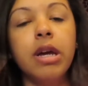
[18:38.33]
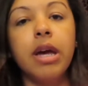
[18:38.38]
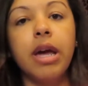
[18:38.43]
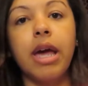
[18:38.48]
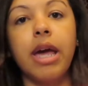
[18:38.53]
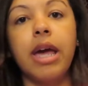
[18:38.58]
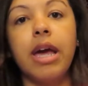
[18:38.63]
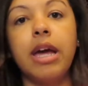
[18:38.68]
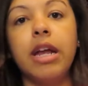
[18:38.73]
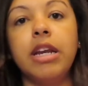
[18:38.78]

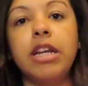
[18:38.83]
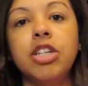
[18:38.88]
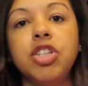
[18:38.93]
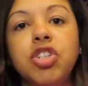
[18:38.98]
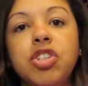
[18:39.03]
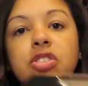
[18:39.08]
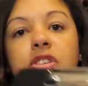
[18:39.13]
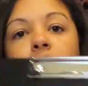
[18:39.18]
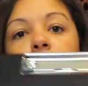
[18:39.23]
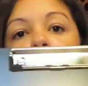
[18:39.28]
and it
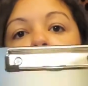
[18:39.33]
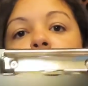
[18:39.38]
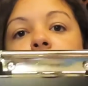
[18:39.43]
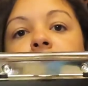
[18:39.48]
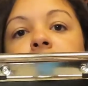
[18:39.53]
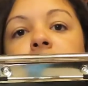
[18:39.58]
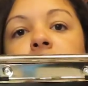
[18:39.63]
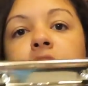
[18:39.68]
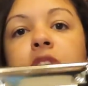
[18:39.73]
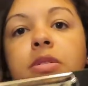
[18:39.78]
just
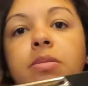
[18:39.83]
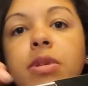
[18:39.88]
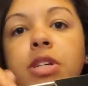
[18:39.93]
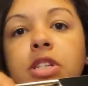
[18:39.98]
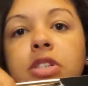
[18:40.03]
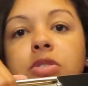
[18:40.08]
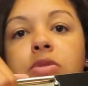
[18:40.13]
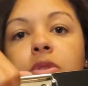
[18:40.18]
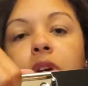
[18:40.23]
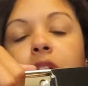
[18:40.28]
opens up
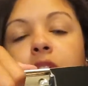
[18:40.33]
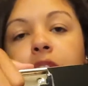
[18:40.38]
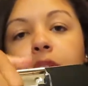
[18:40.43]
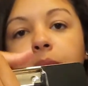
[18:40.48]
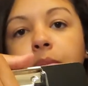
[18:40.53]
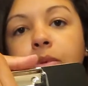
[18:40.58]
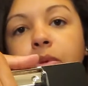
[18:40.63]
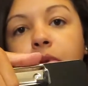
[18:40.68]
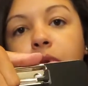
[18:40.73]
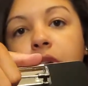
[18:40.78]
into a
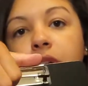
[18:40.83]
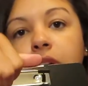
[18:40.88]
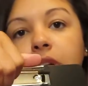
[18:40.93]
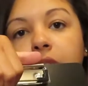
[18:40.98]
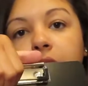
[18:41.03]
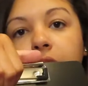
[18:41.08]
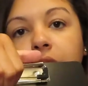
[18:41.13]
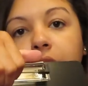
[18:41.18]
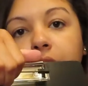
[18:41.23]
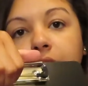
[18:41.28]
clipboard
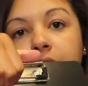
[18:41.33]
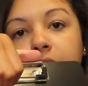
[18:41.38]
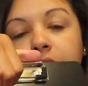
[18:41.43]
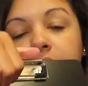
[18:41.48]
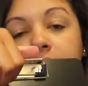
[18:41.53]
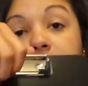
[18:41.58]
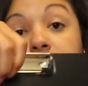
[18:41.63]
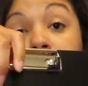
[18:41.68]
like this.